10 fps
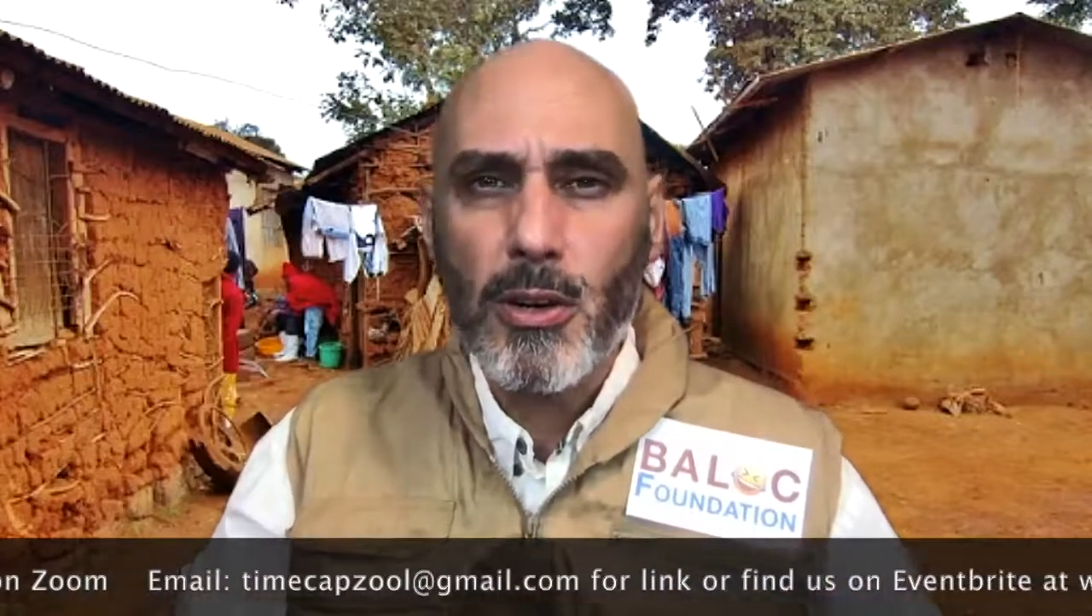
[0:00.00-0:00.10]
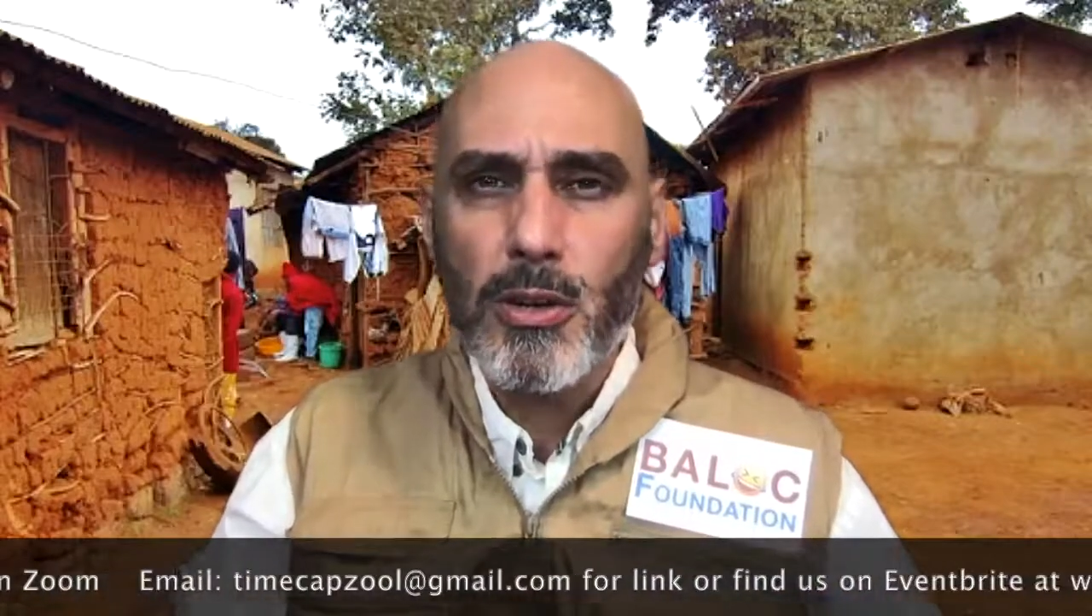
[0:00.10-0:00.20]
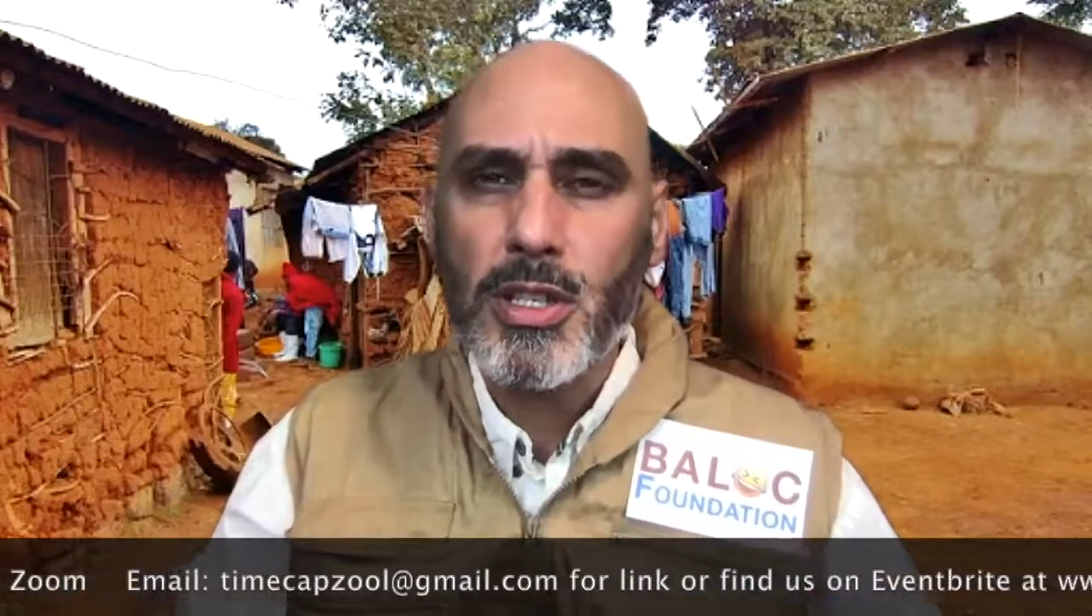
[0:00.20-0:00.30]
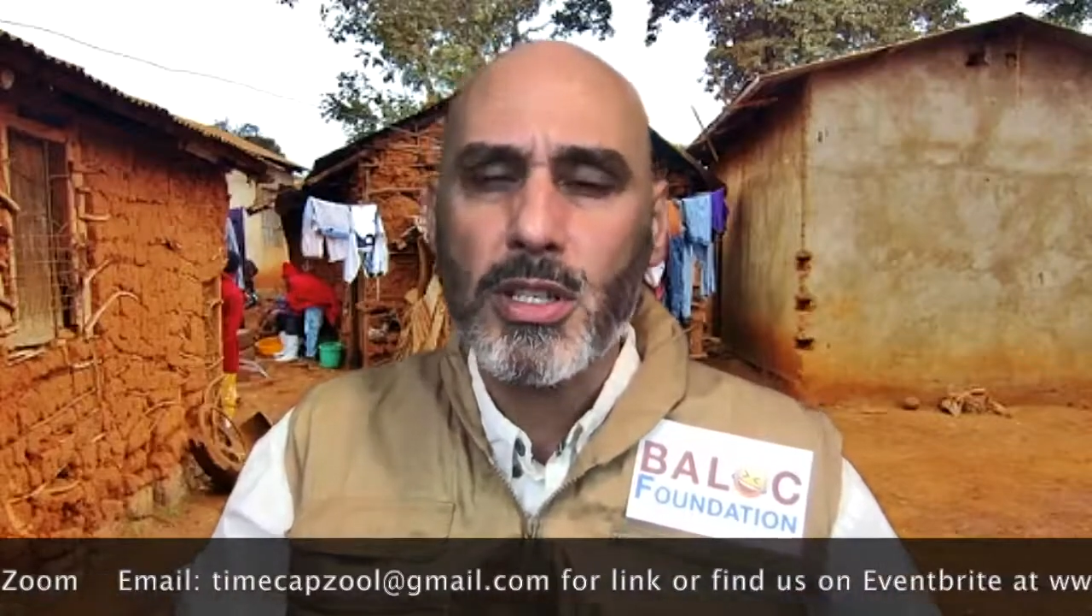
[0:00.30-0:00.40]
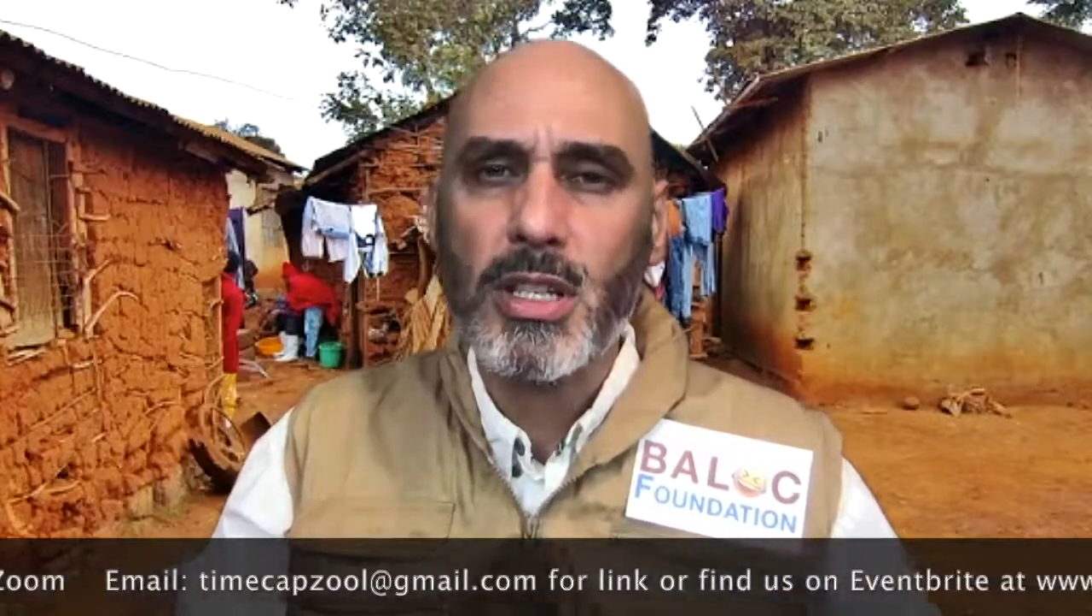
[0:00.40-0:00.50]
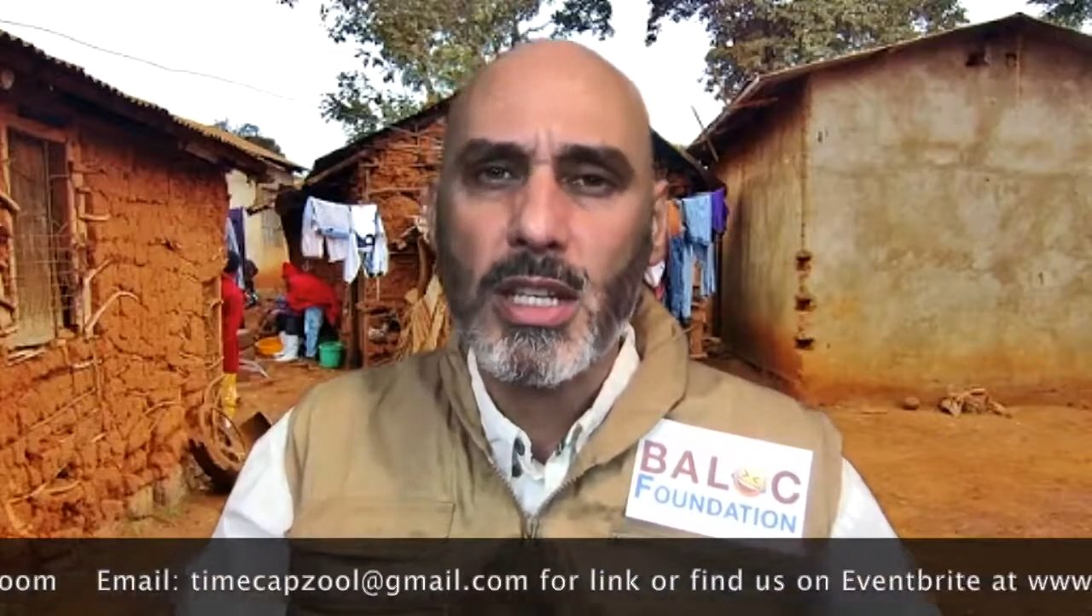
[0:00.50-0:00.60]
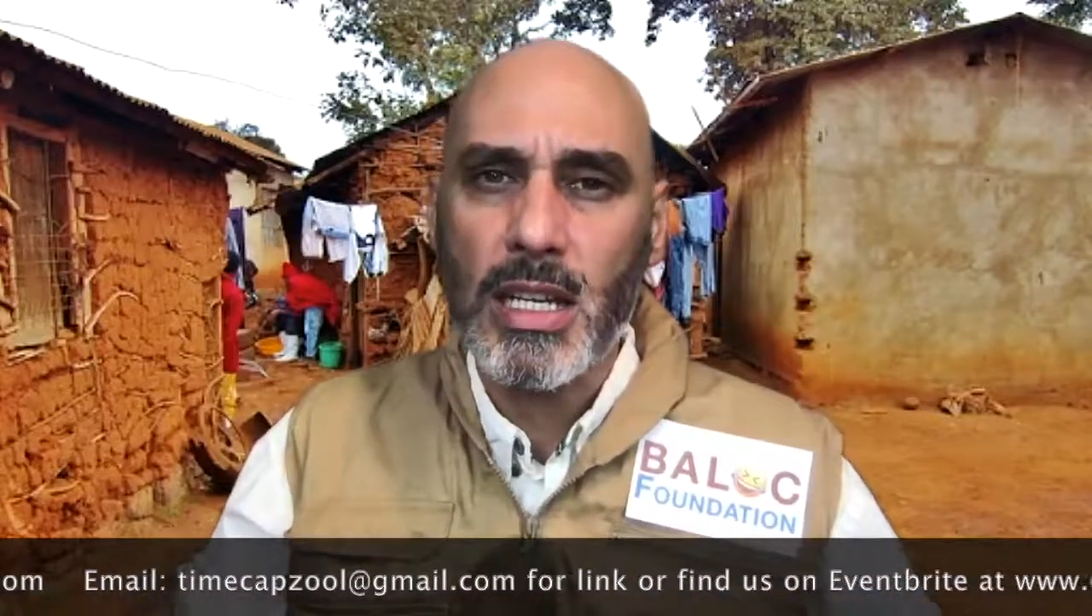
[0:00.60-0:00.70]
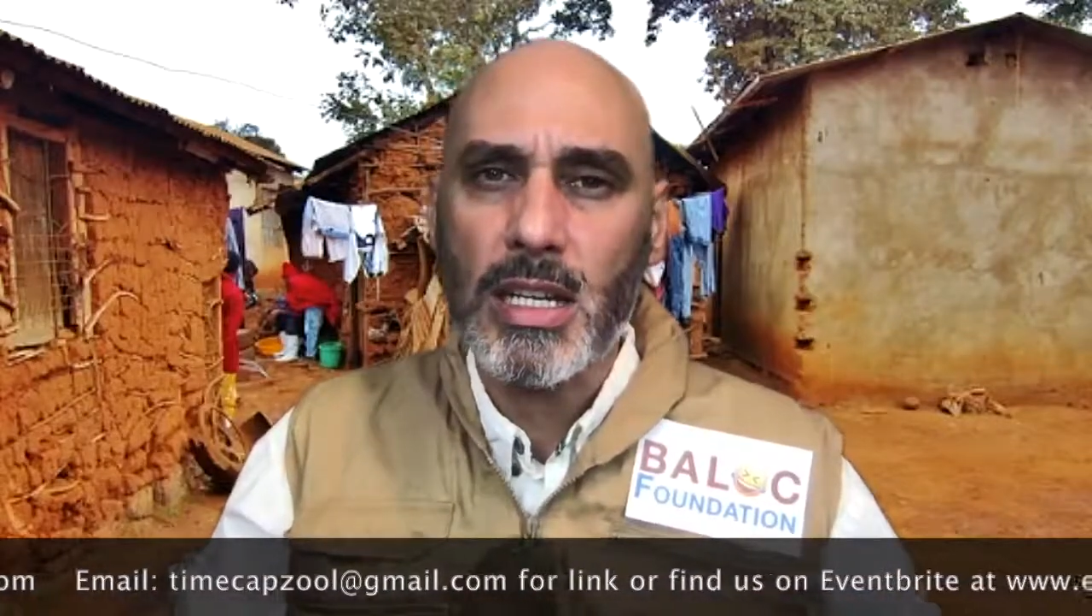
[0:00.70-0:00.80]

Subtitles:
urgent need.